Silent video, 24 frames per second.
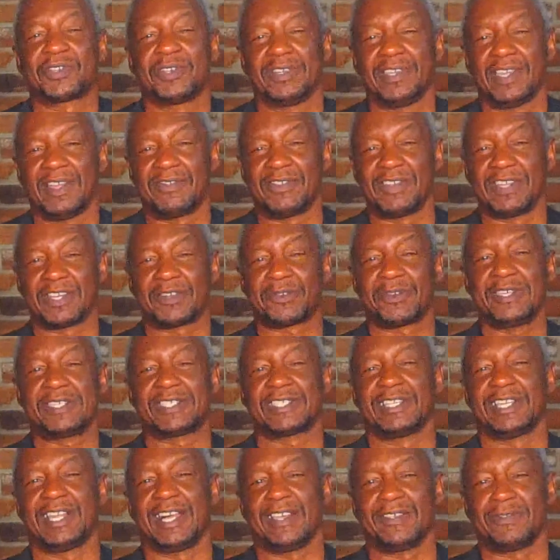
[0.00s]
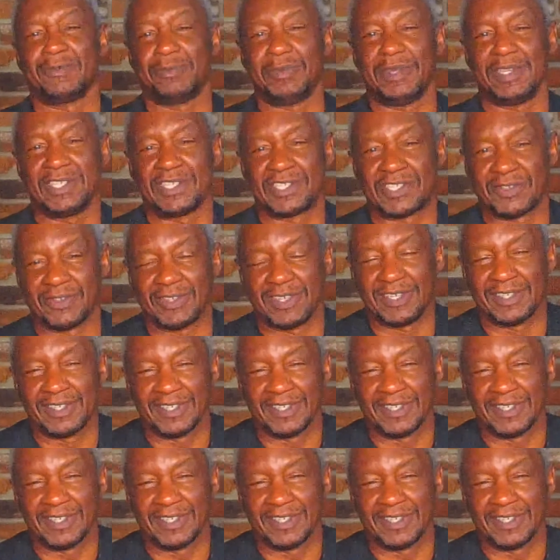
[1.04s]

of Ever Increasing Life Ministry